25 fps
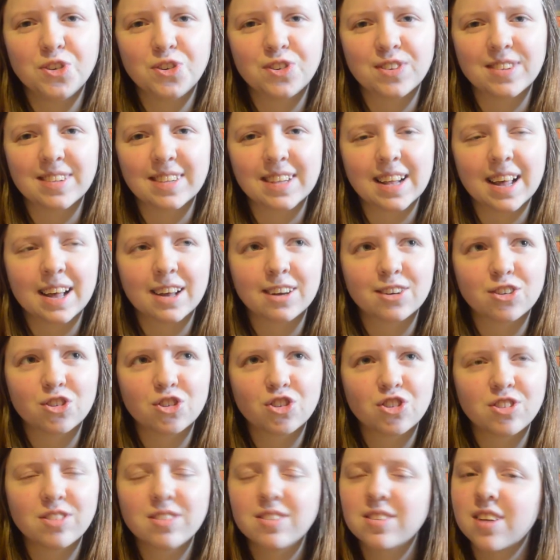/
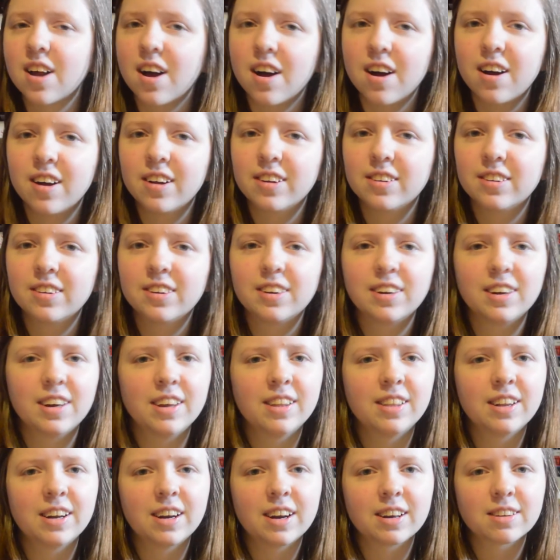start
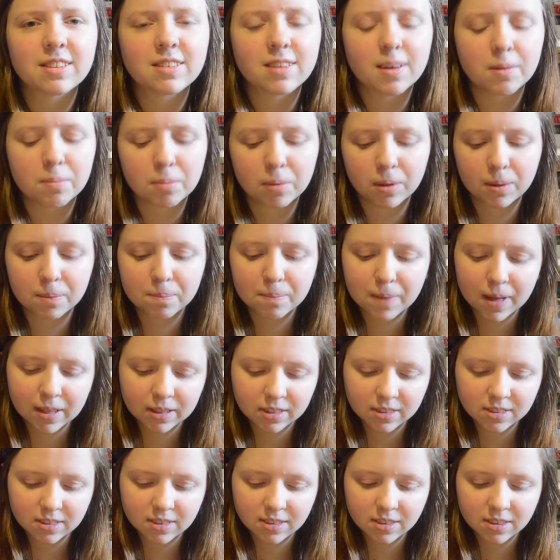in the next couple of
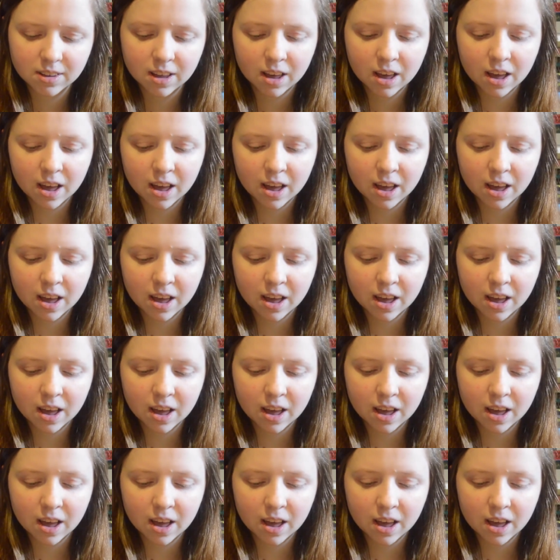months.